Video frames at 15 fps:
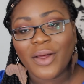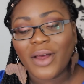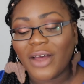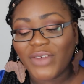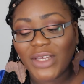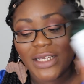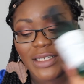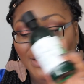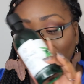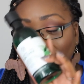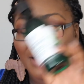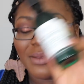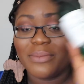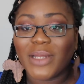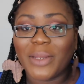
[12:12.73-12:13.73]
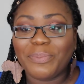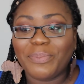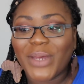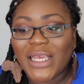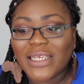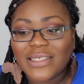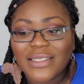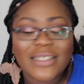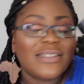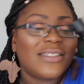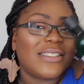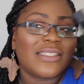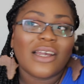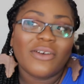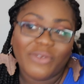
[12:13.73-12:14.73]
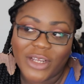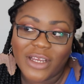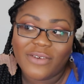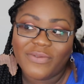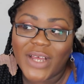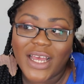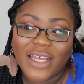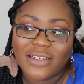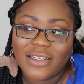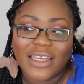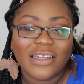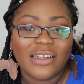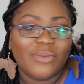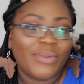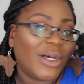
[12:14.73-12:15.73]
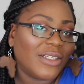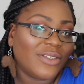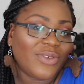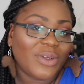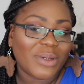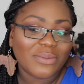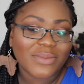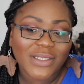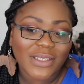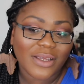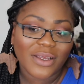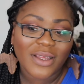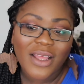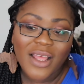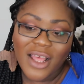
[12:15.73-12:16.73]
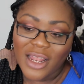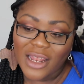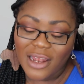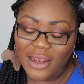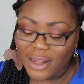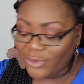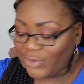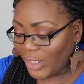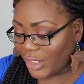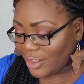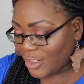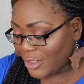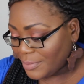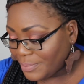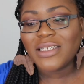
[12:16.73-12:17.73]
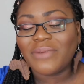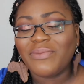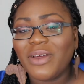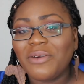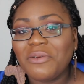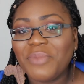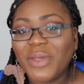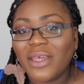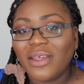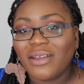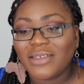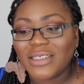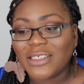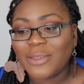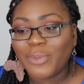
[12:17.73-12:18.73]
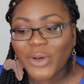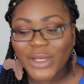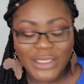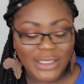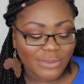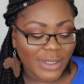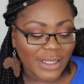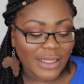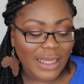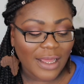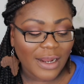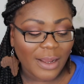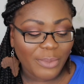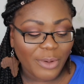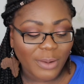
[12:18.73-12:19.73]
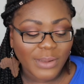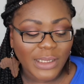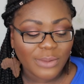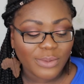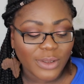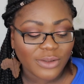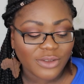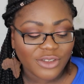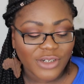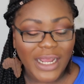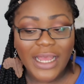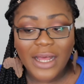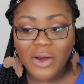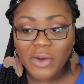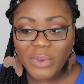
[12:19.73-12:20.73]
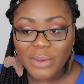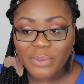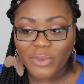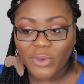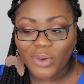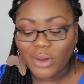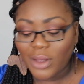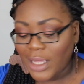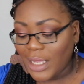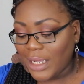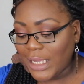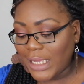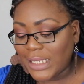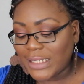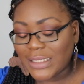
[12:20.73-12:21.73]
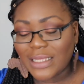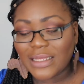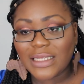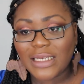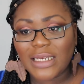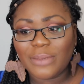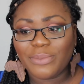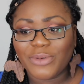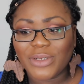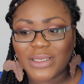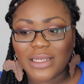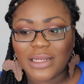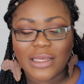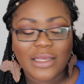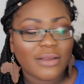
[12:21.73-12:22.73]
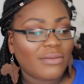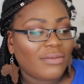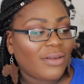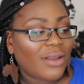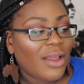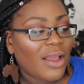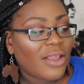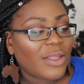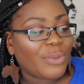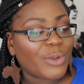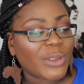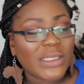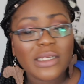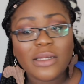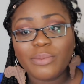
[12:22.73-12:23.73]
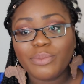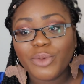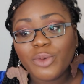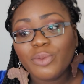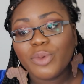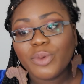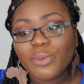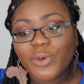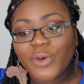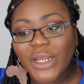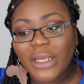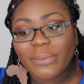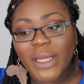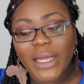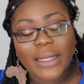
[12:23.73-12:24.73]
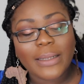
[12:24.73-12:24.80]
I think it's the best discovery I've had in the past few months, so love it. Something I'm a bit disappointed with, and I probably will try out a bit more, is the Brazilian Boom Boom Cream.